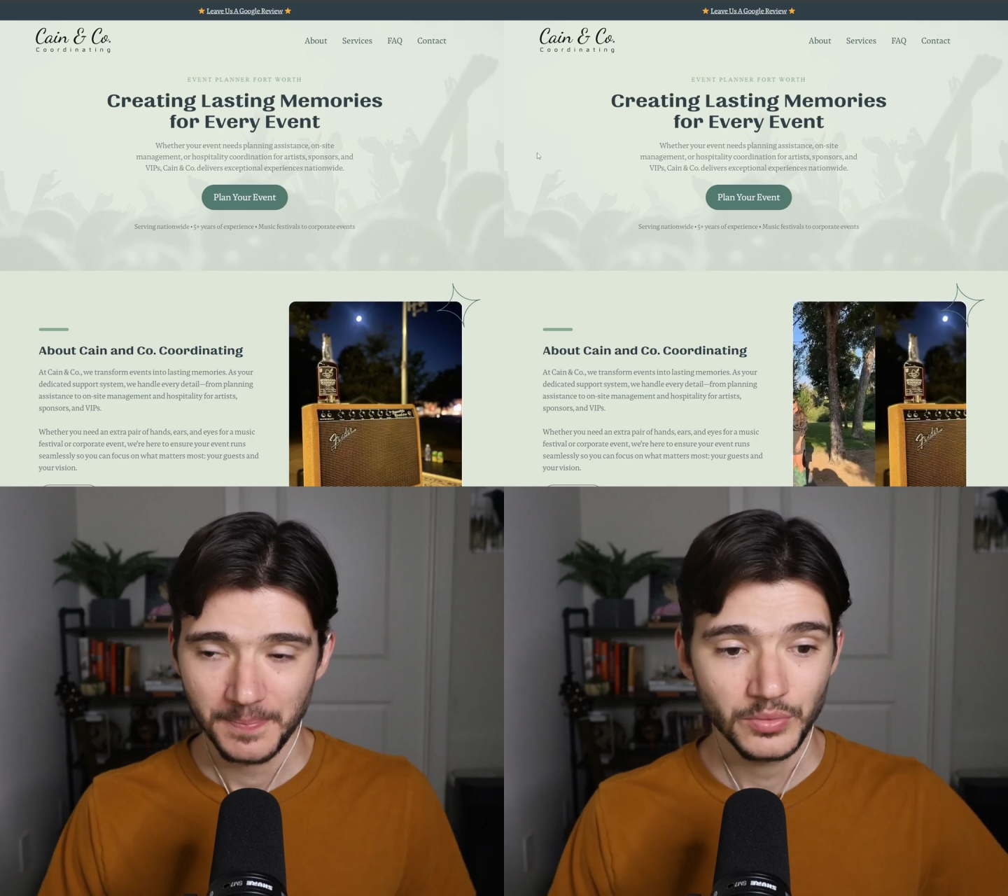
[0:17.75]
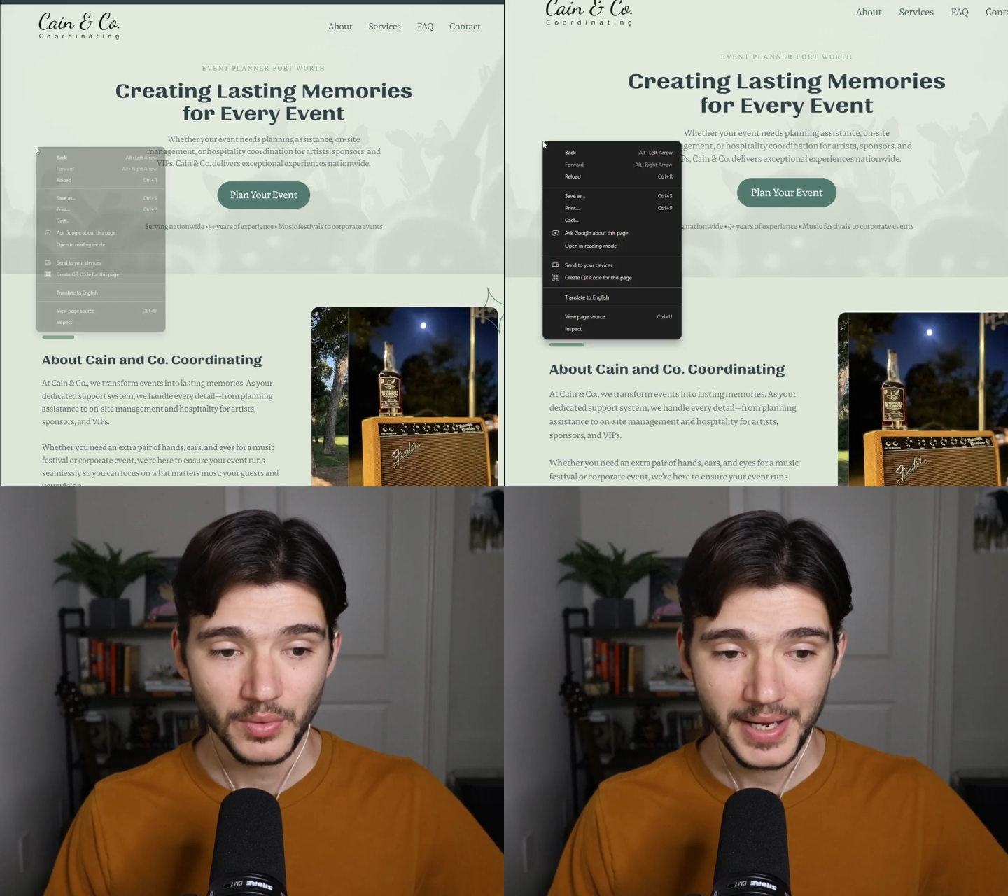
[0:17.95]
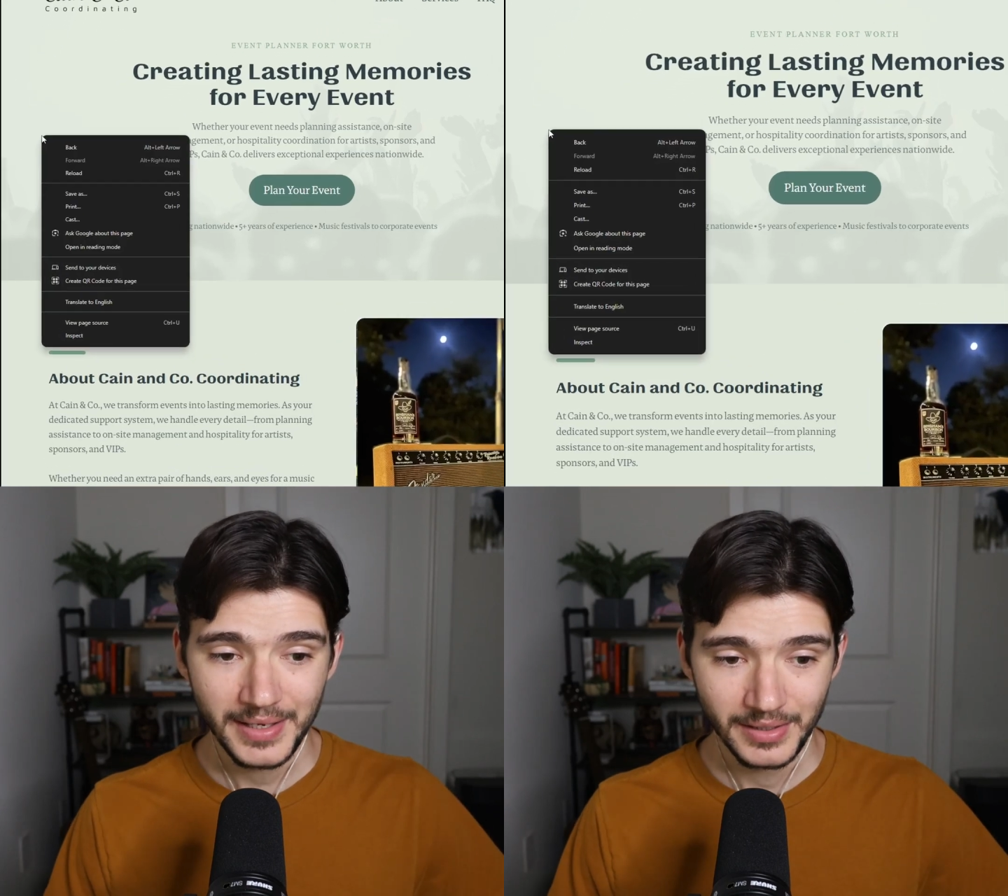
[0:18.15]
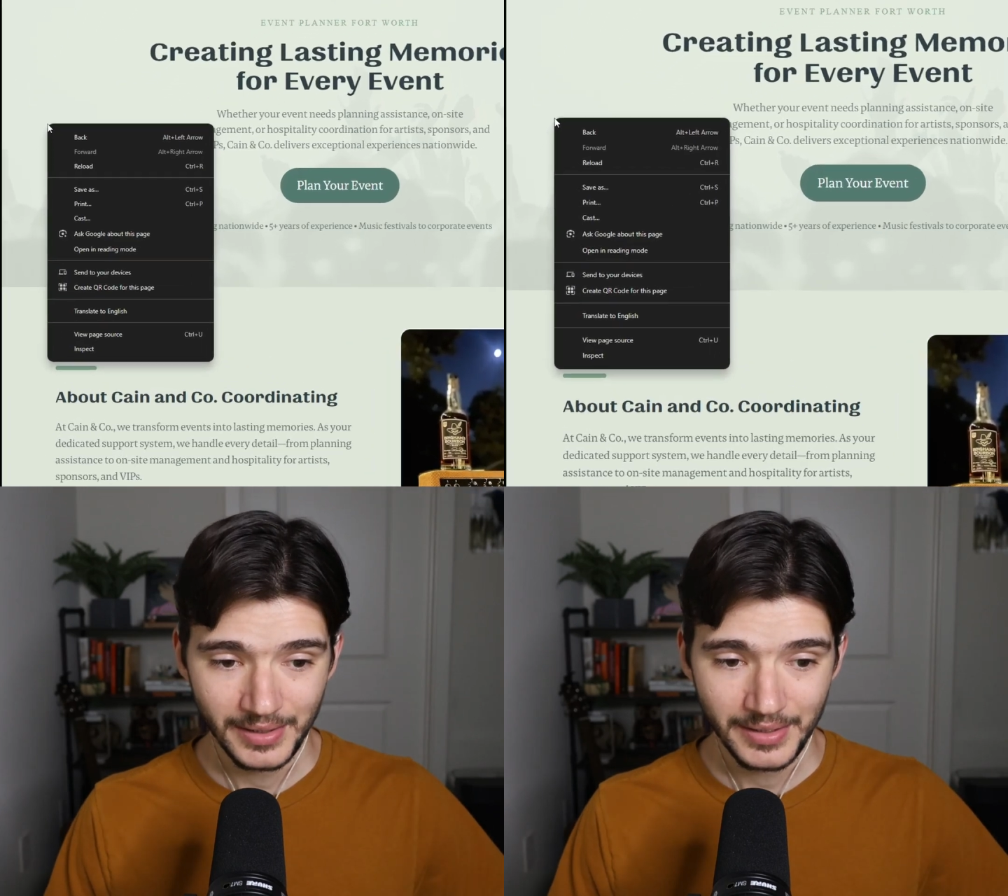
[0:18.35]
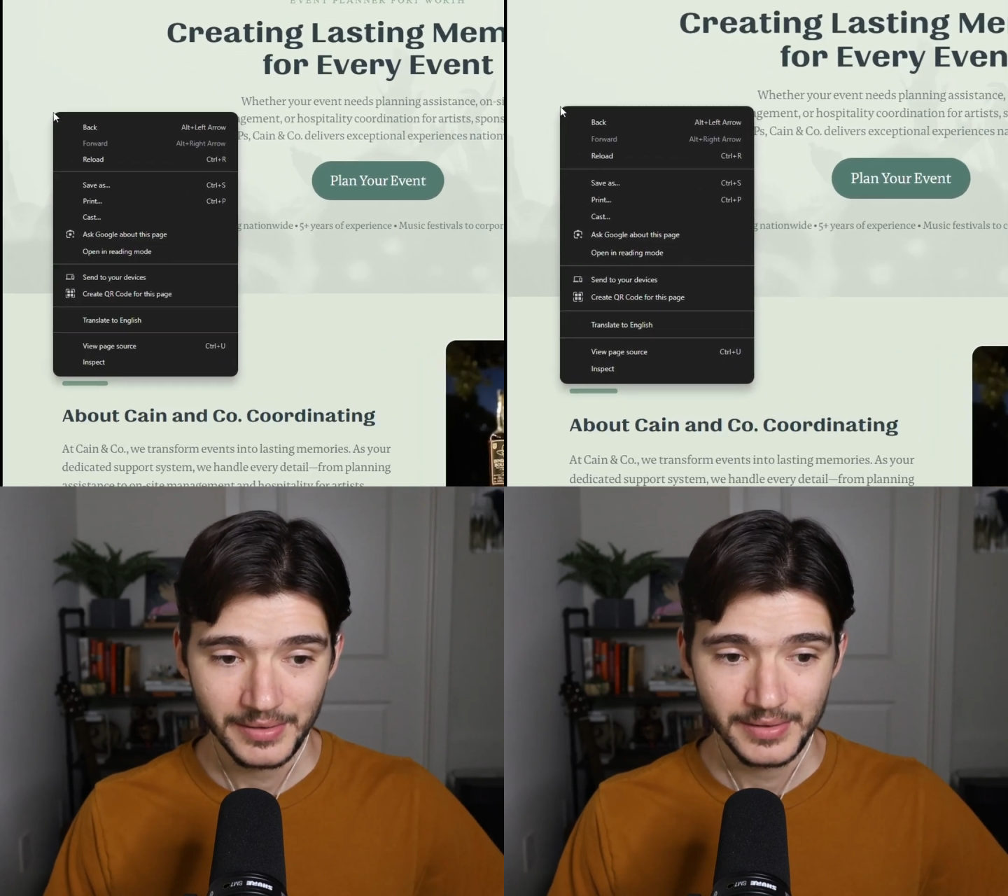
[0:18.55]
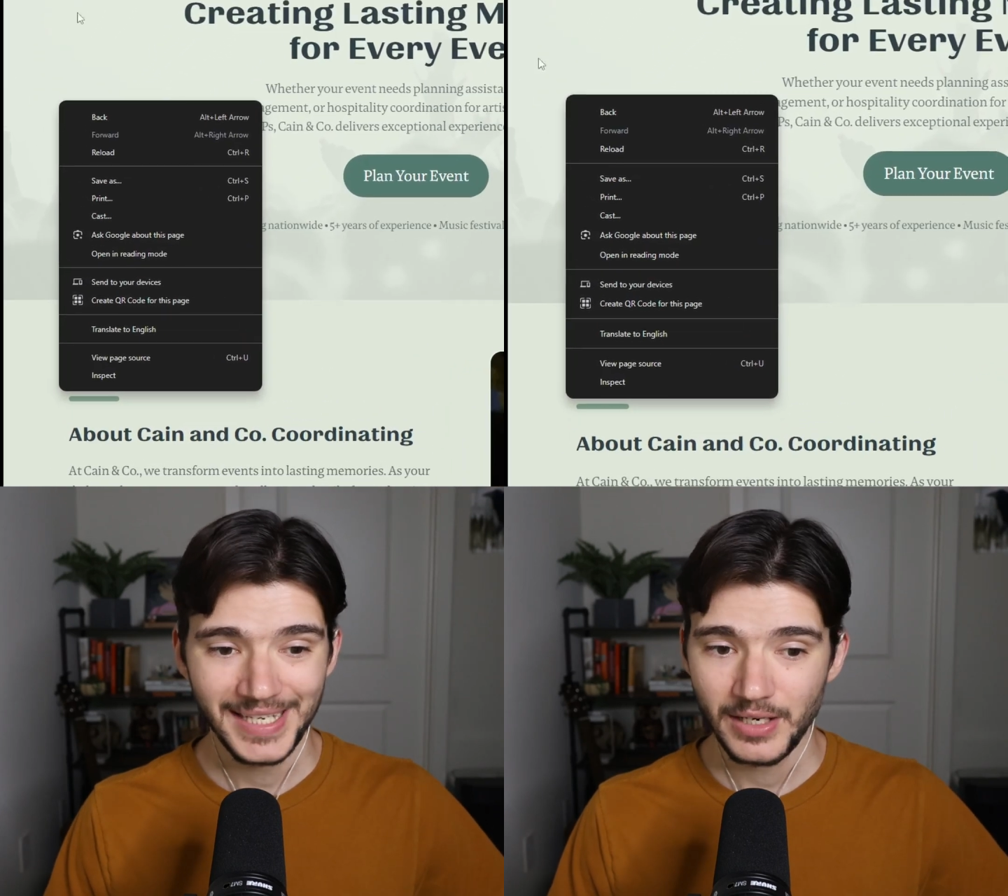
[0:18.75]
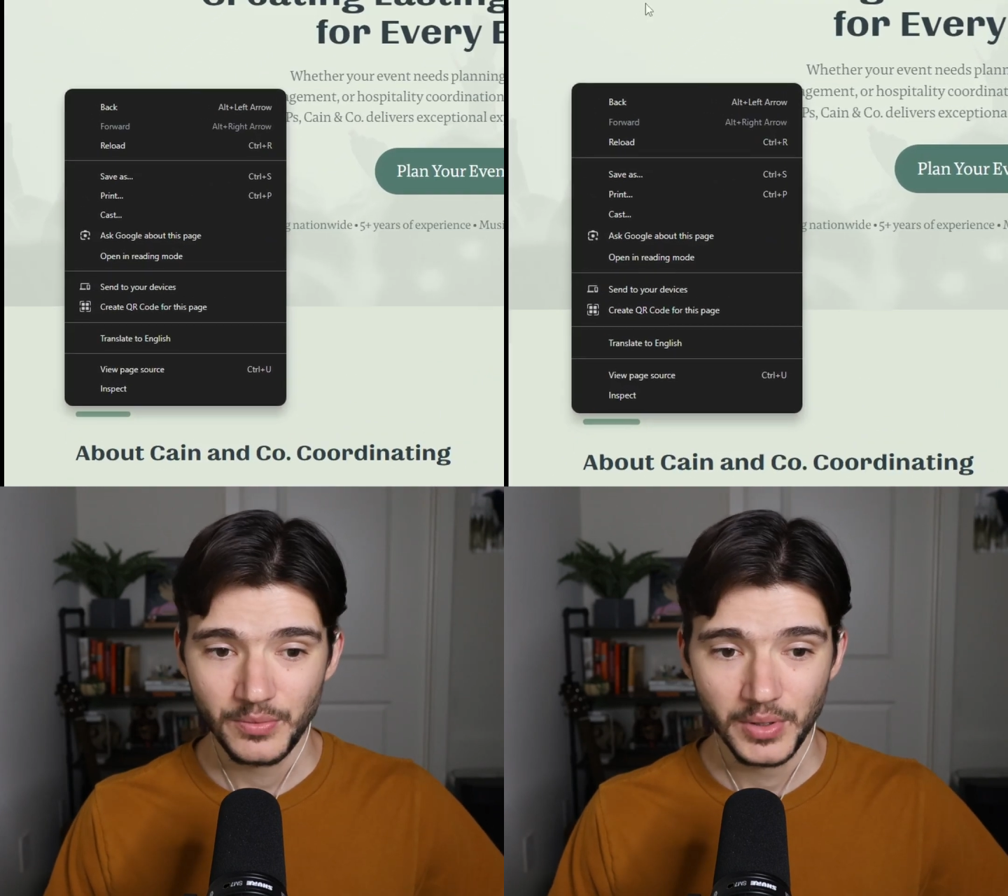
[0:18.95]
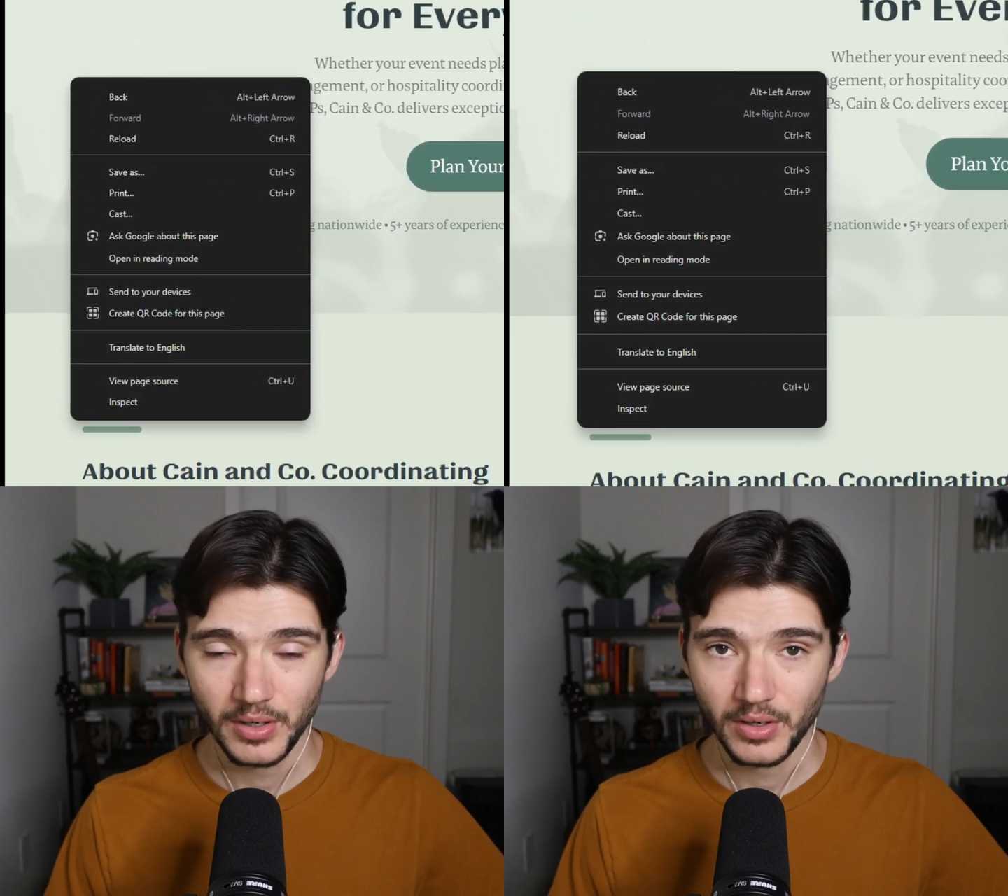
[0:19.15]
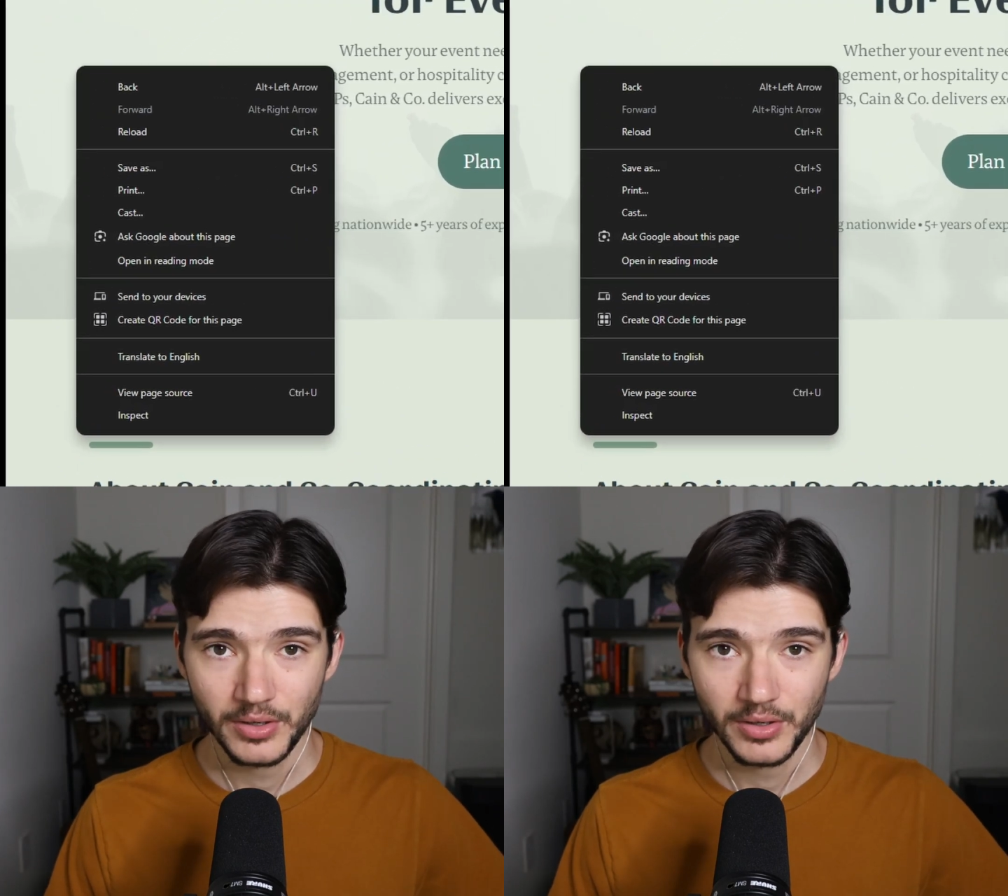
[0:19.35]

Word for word: right click anywhere